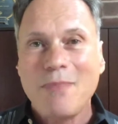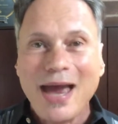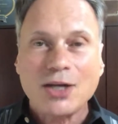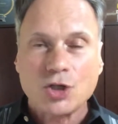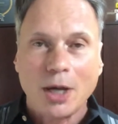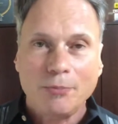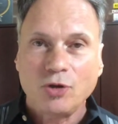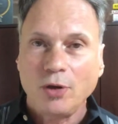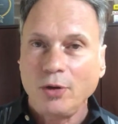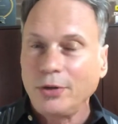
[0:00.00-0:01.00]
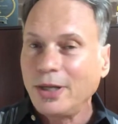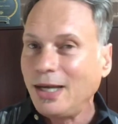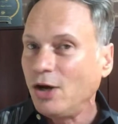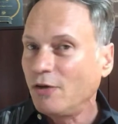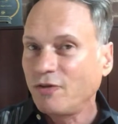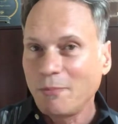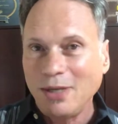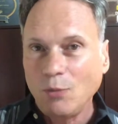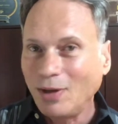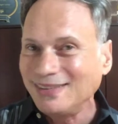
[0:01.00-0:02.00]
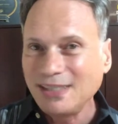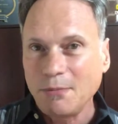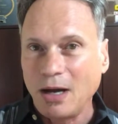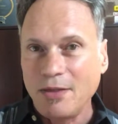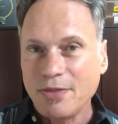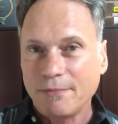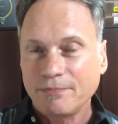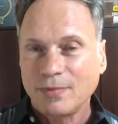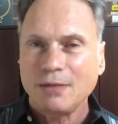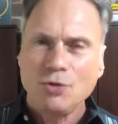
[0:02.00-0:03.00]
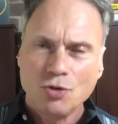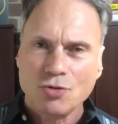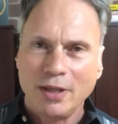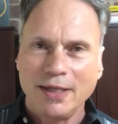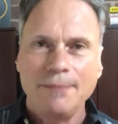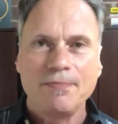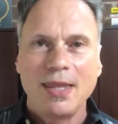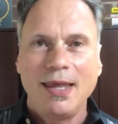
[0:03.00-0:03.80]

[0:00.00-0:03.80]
mashup. So you're only gonna hear from me once a month, usually,